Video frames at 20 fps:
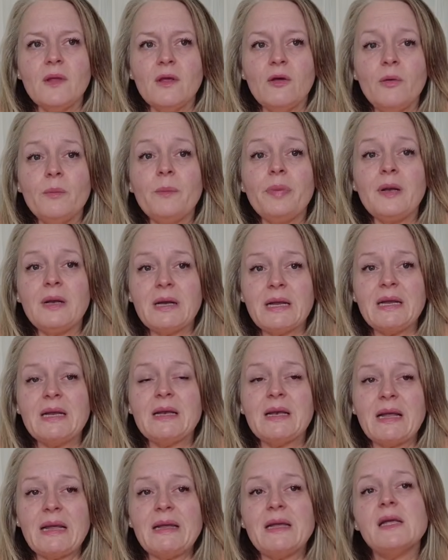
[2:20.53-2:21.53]

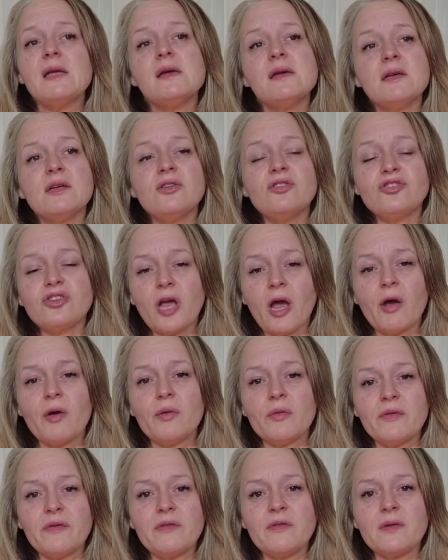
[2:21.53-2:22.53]
completely
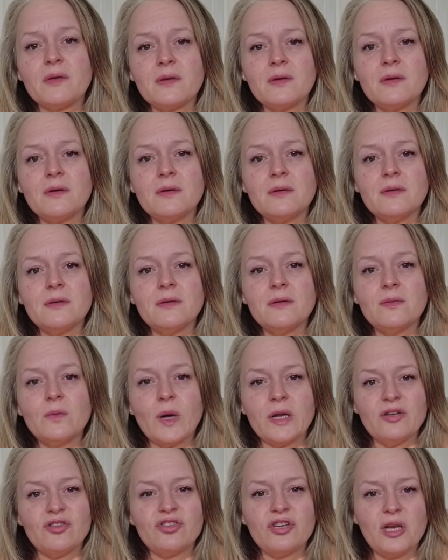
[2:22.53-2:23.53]
chose
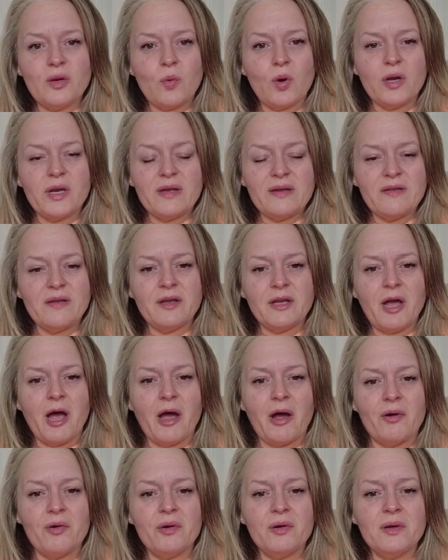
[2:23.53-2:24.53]
when she wanted to
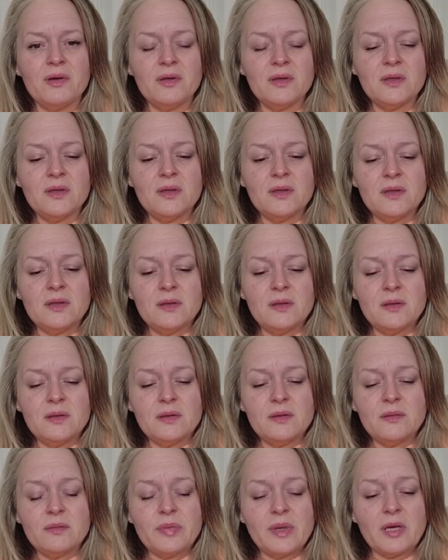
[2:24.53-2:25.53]
go,
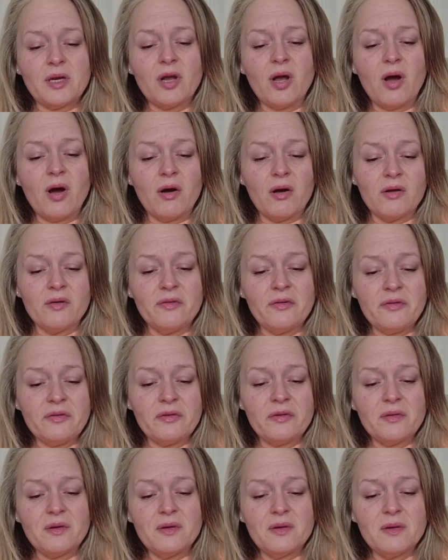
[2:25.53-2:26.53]

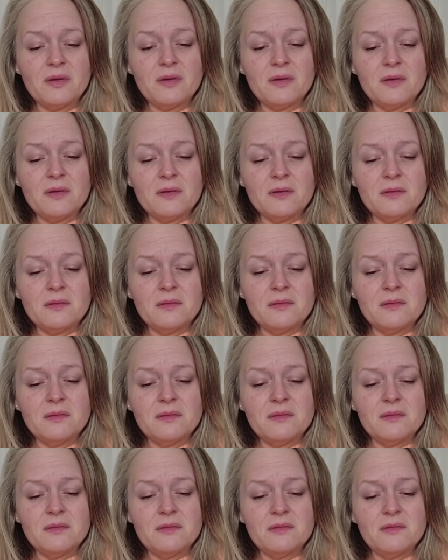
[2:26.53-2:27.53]
because
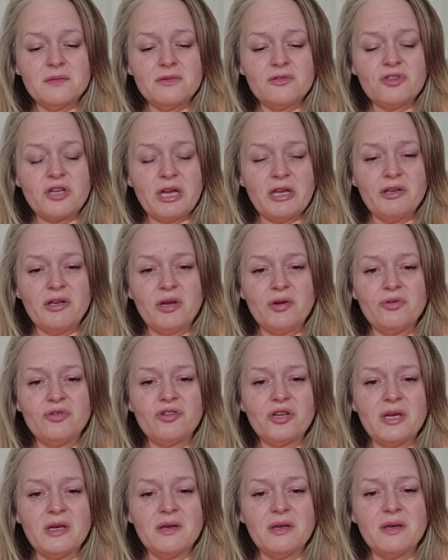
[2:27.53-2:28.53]
she knew
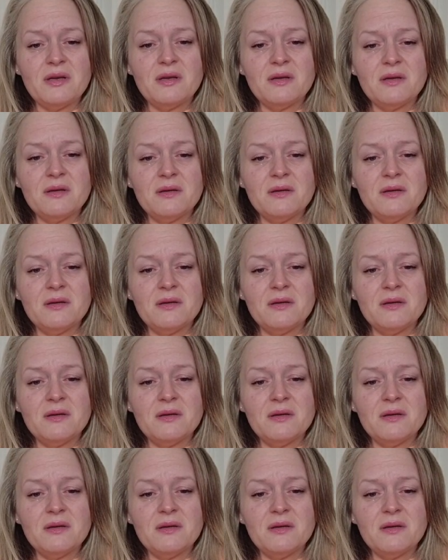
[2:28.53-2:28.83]
she